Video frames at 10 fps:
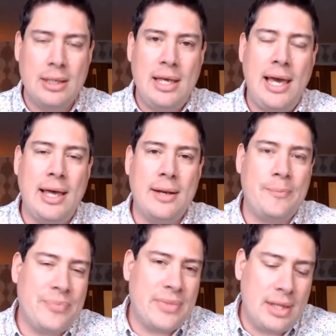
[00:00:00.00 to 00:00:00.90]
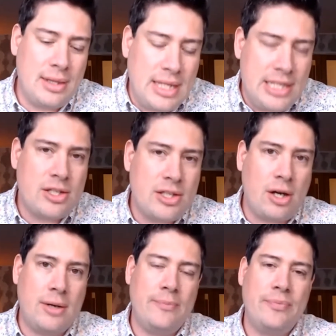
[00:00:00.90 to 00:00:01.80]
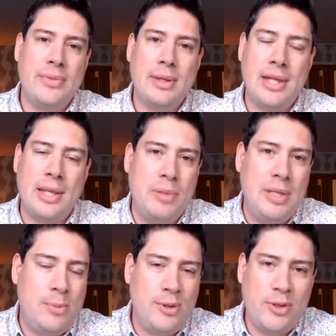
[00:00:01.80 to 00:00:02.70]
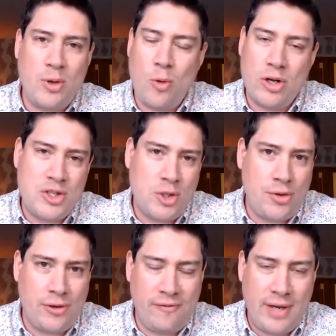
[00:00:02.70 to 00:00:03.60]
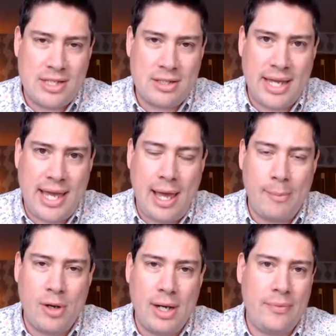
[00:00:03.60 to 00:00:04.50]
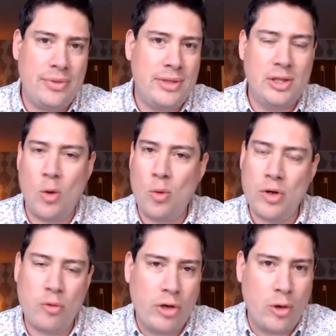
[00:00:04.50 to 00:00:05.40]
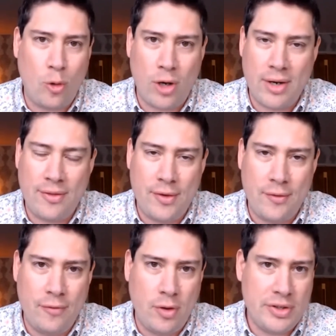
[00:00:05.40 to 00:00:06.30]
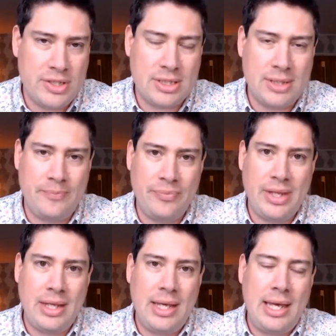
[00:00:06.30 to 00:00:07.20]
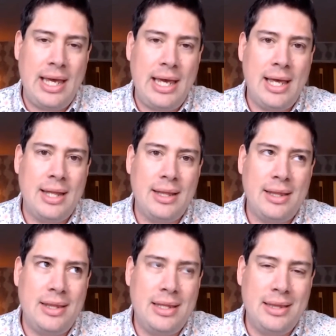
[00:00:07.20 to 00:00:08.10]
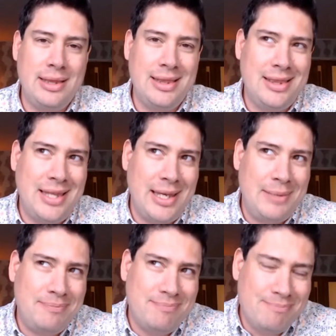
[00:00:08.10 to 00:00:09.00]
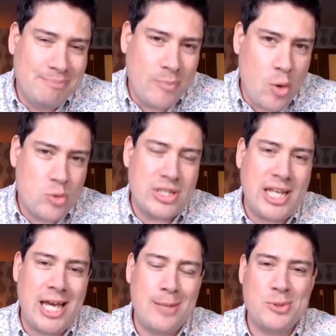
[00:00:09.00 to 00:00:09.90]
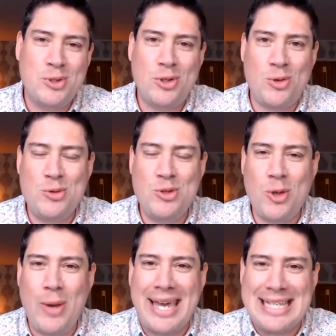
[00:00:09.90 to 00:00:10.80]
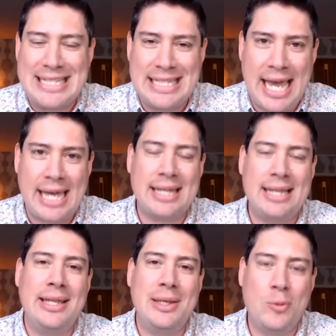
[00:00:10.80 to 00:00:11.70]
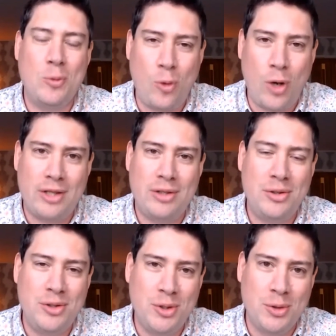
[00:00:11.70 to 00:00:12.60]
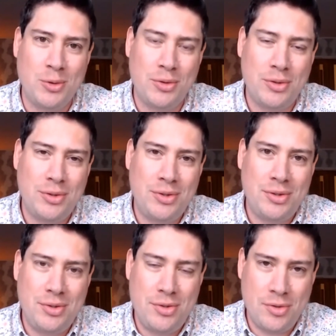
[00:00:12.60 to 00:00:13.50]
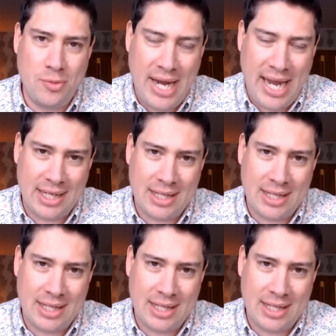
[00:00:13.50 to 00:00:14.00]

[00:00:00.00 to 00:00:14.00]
And these are that people don't want to show their face on camera, they don't want to record their voice, and they most times don't know exactly what to do to rank